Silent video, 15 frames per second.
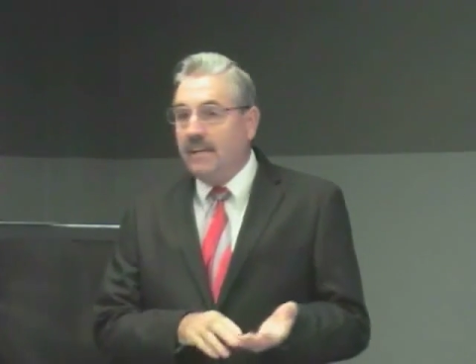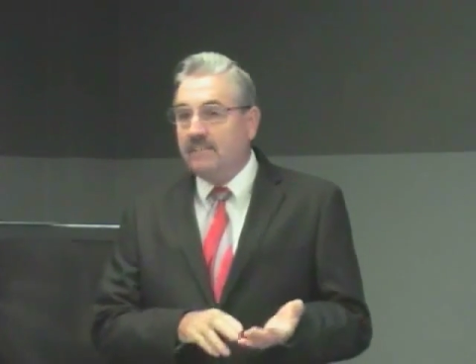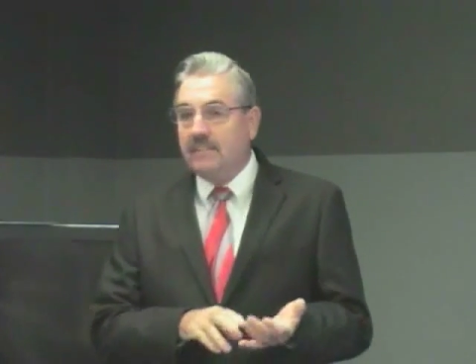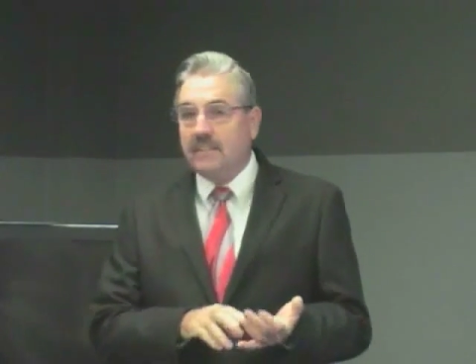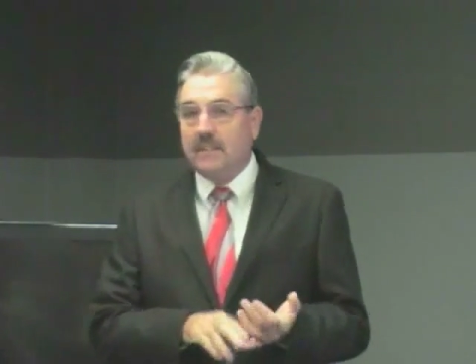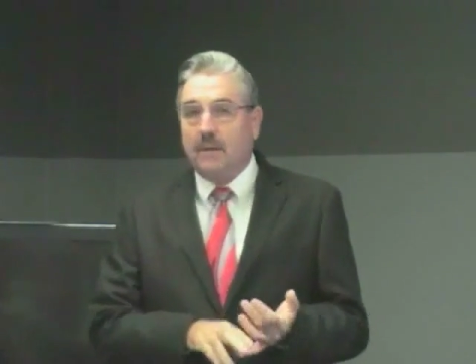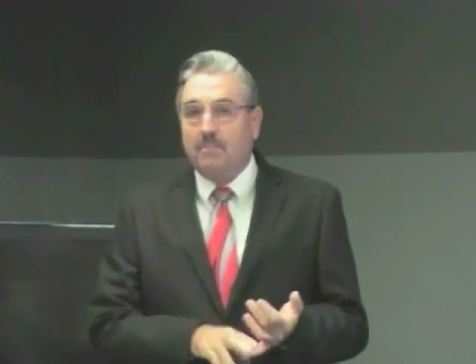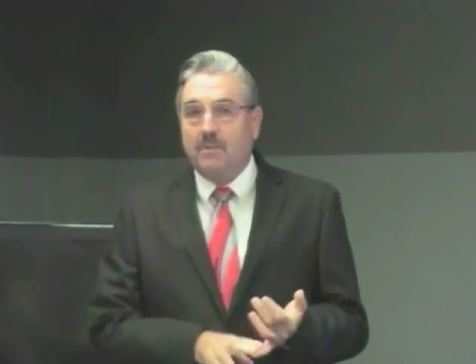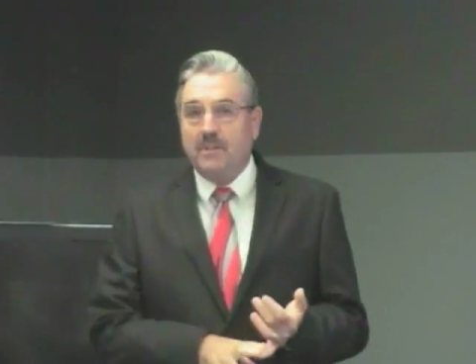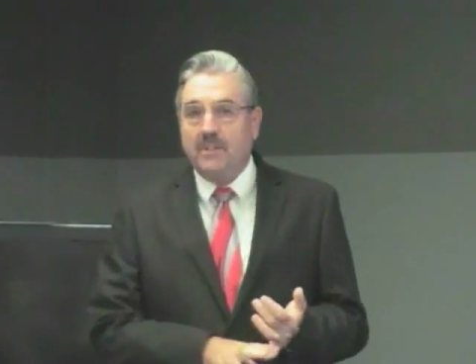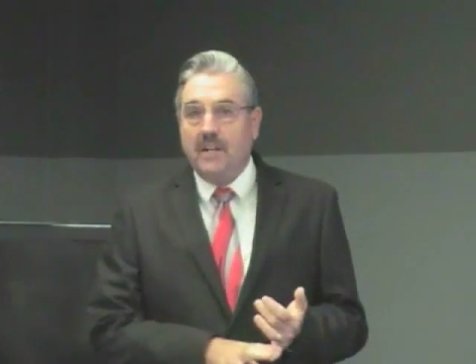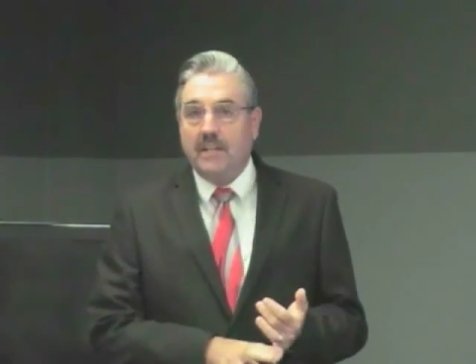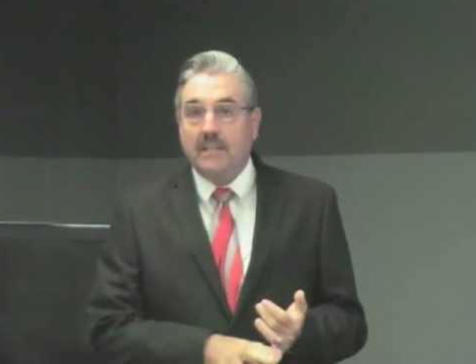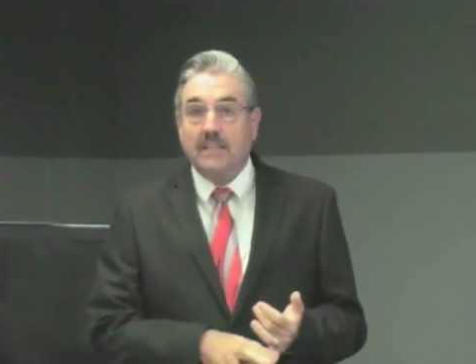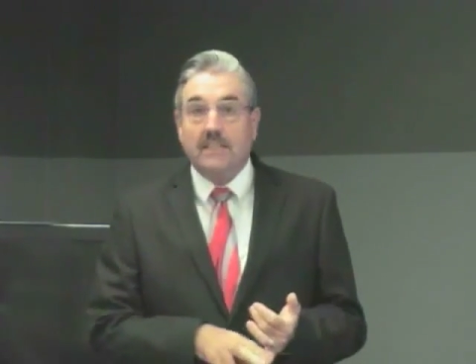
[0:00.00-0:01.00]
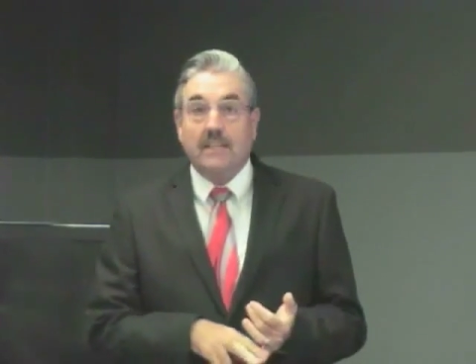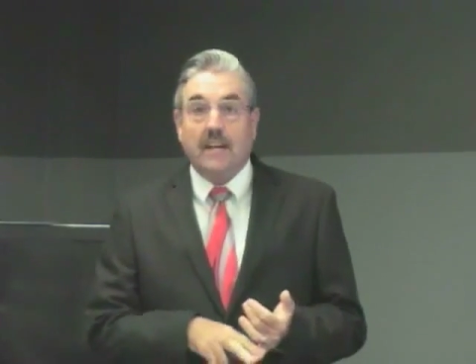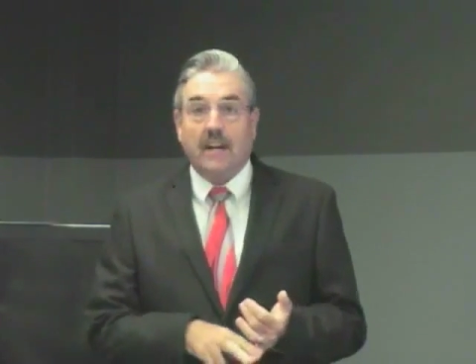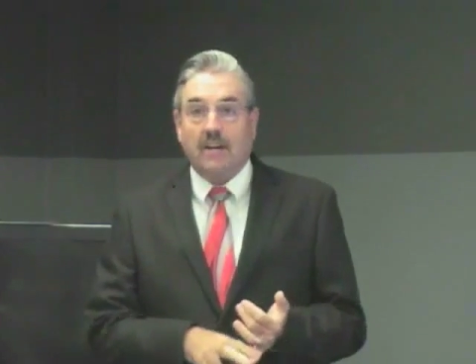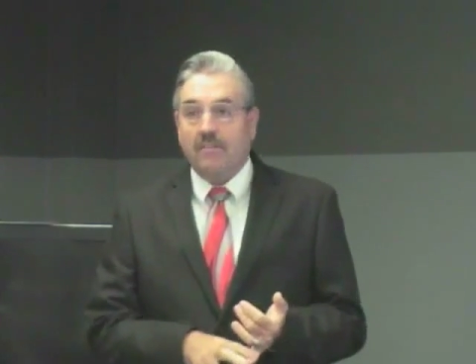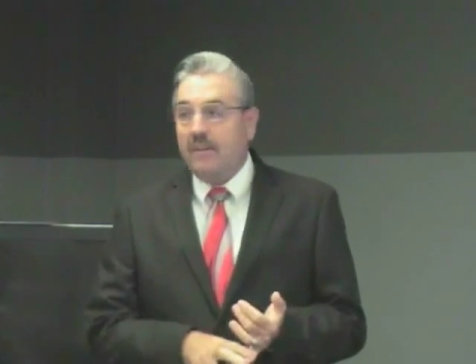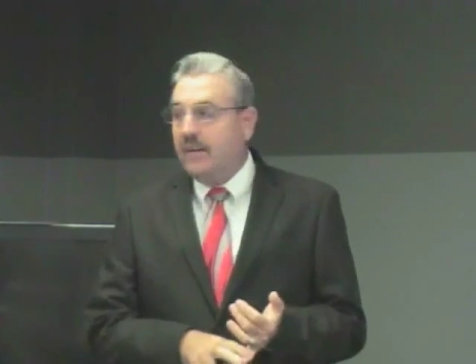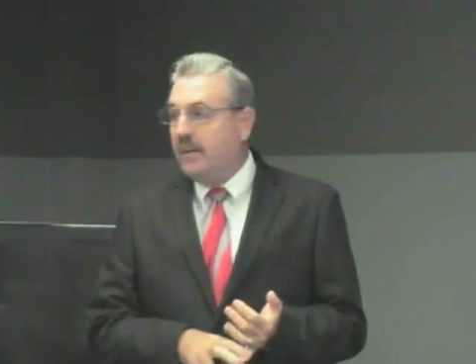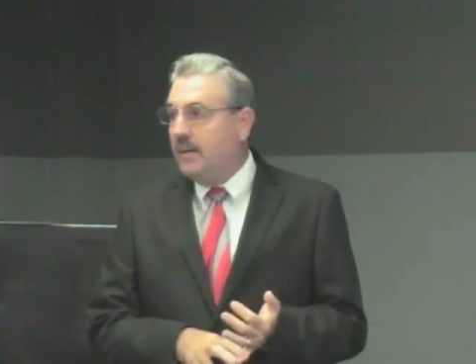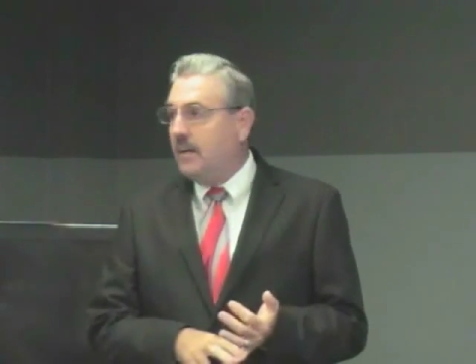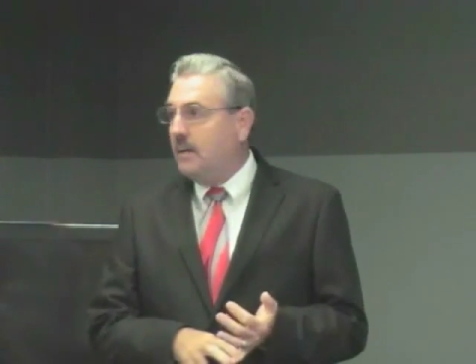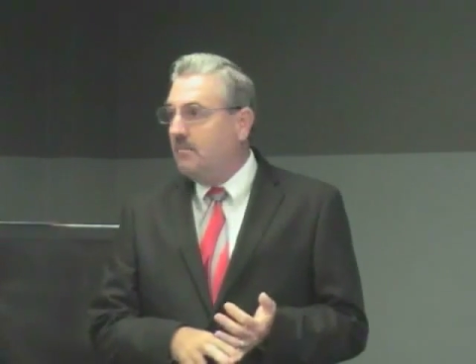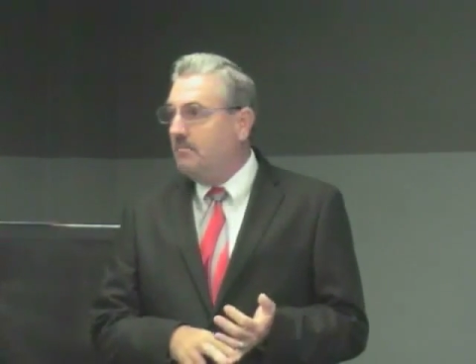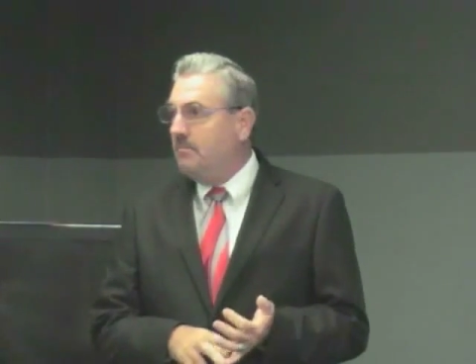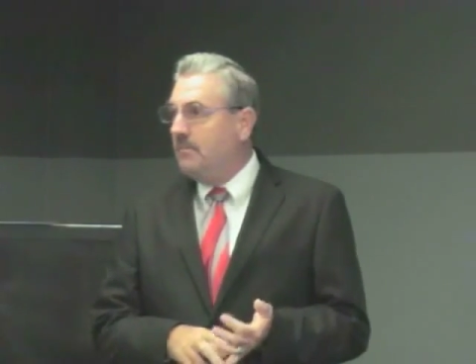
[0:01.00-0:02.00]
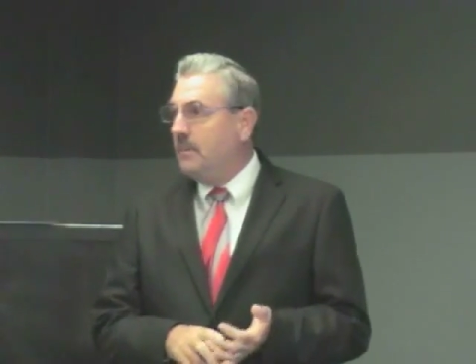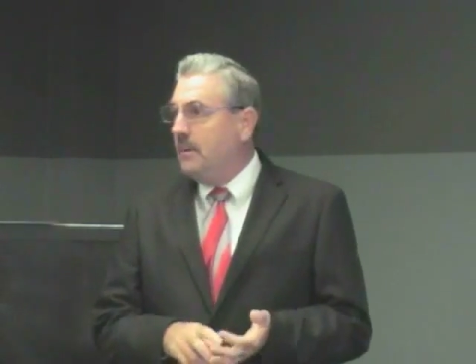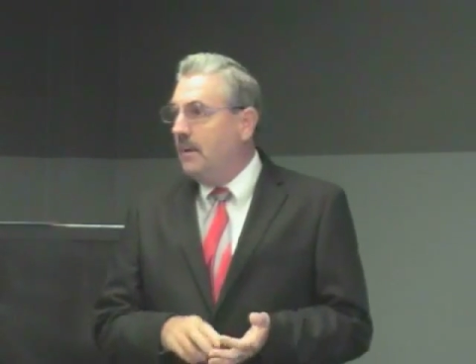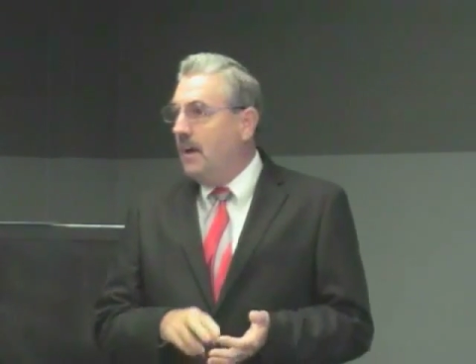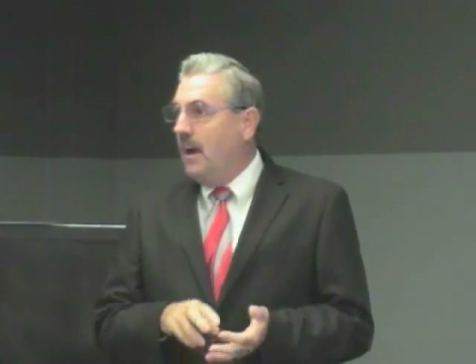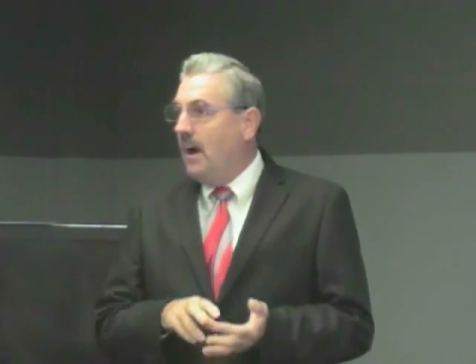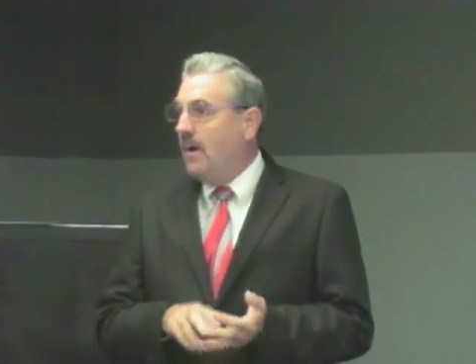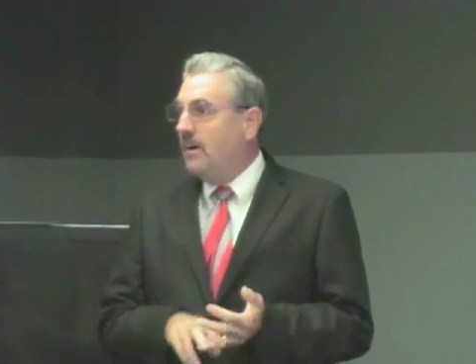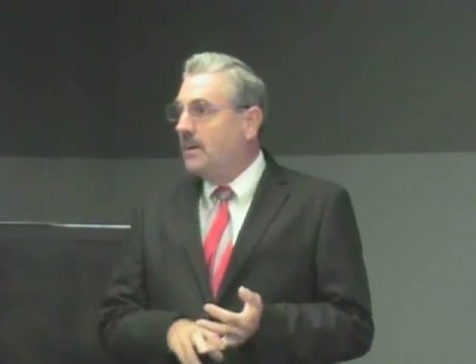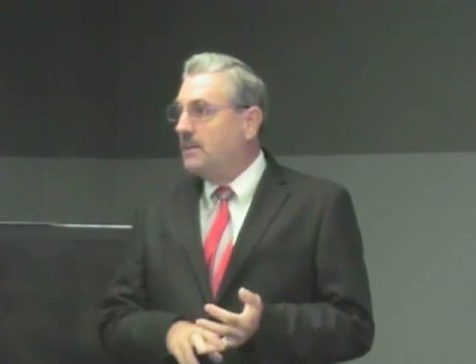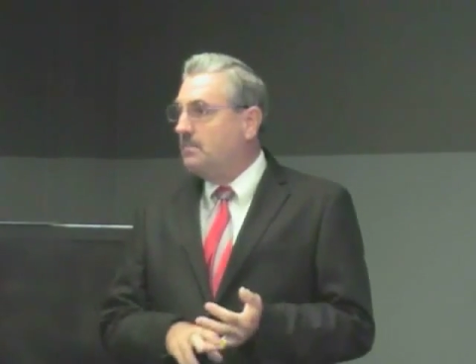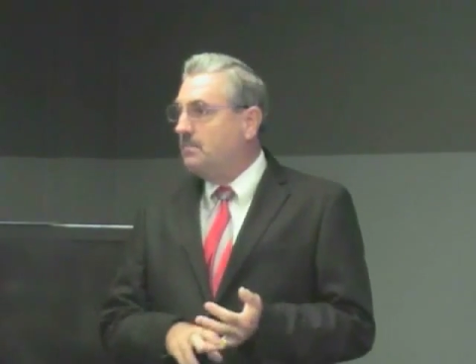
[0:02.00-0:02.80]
gives us our projections on our income, our